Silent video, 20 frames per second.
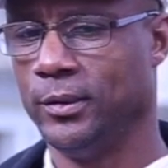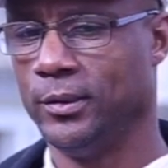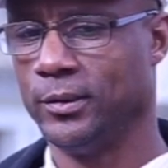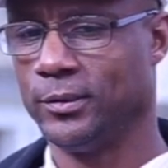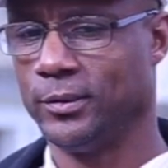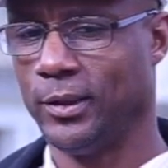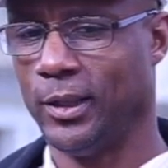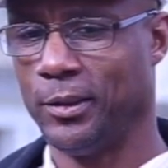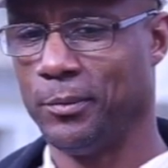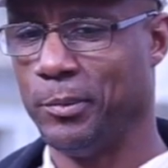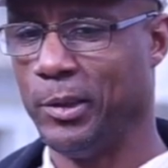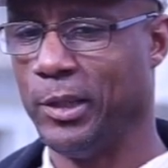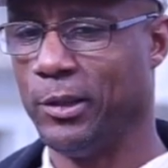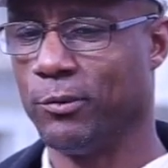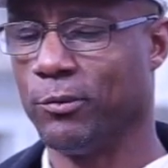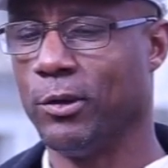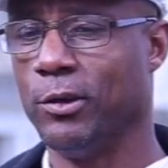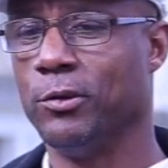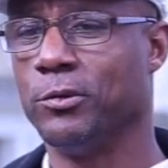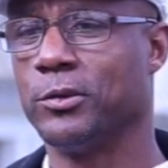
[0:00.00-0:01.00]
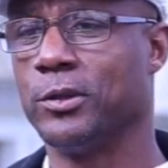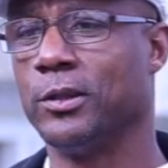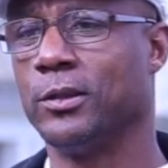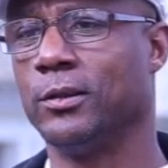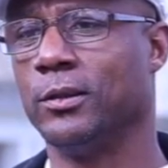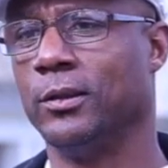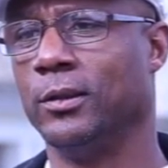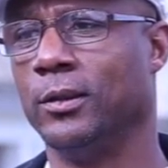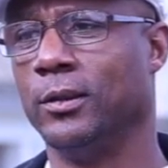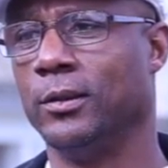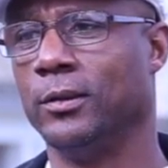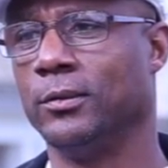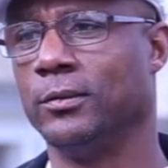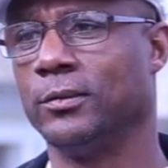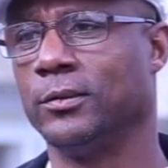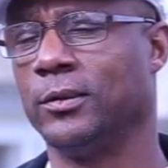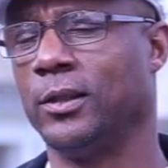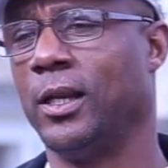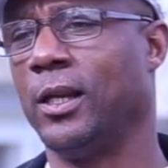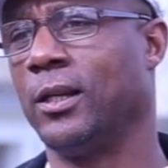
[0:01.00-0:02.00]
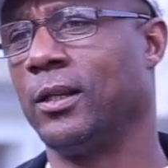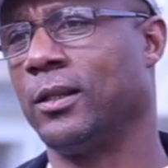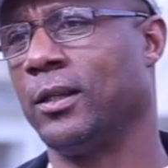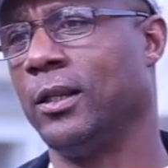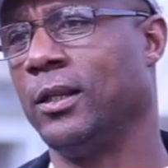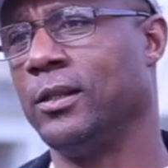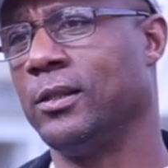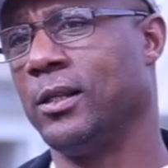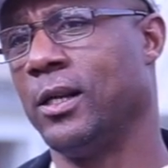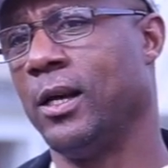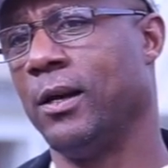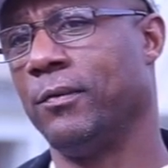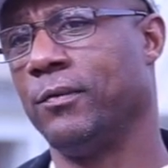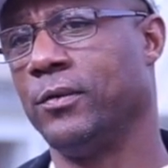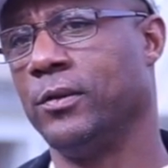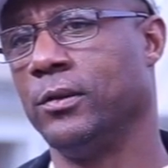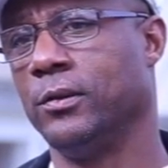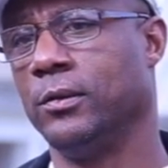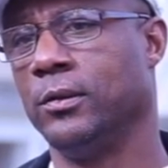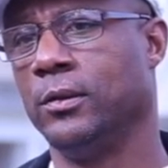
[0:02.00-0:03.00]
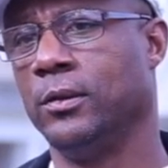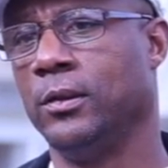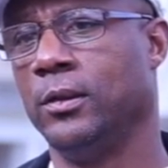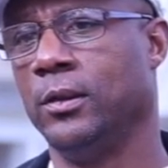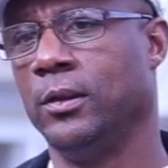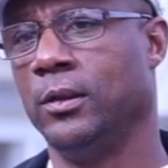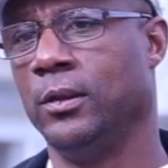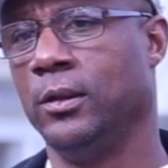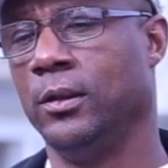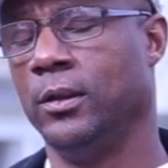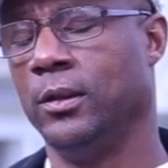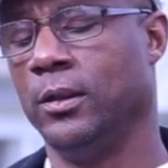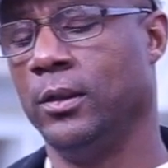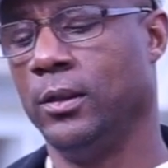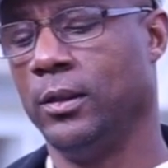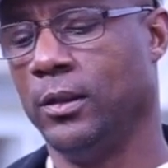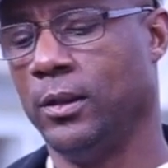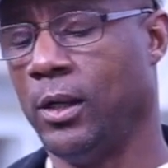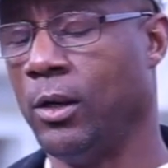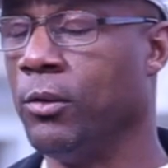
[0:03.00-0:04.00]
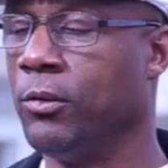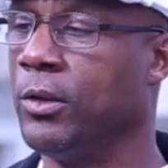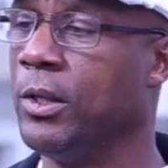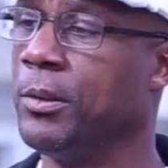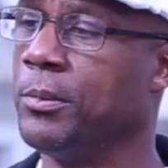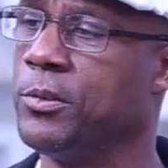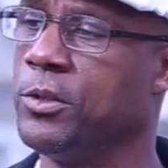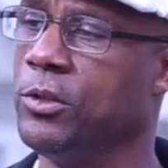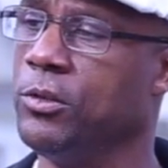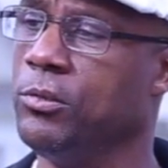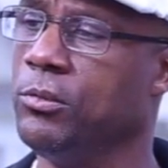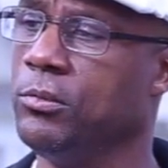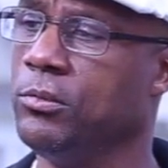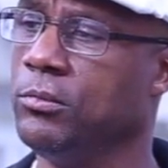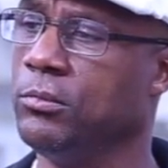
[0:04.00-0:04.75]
It's not a bed of roses. It's a lot of things I have to own up to.